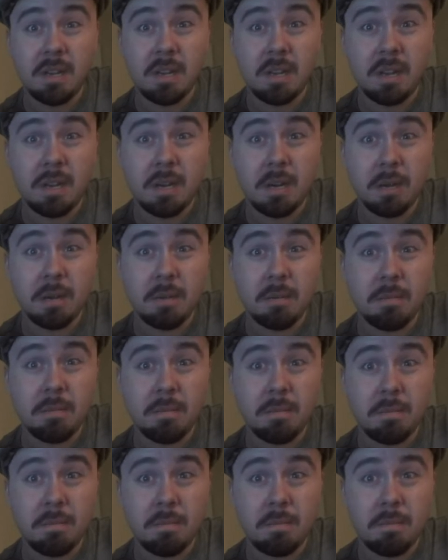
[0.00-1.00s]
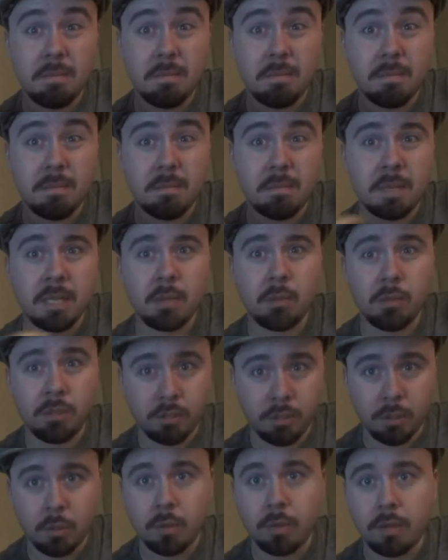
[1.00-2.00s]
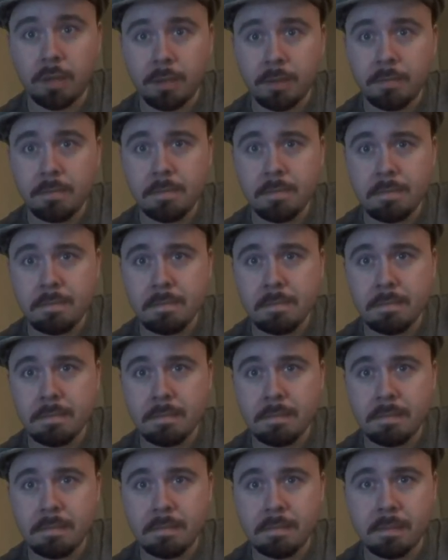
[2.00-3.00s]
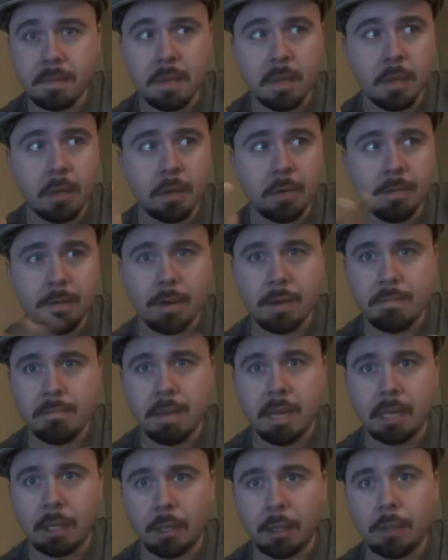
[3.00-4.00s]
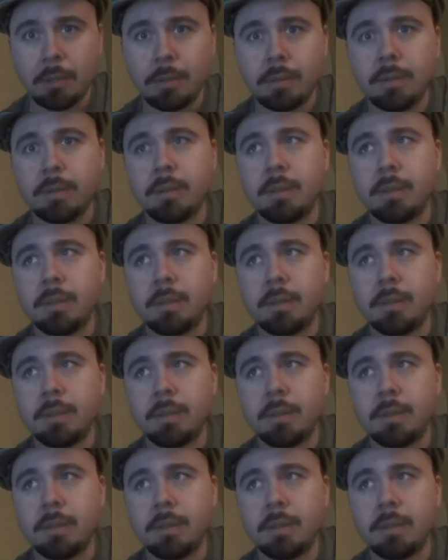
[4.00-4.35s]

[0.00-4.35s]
um, but it was soothing, you know, very mellow,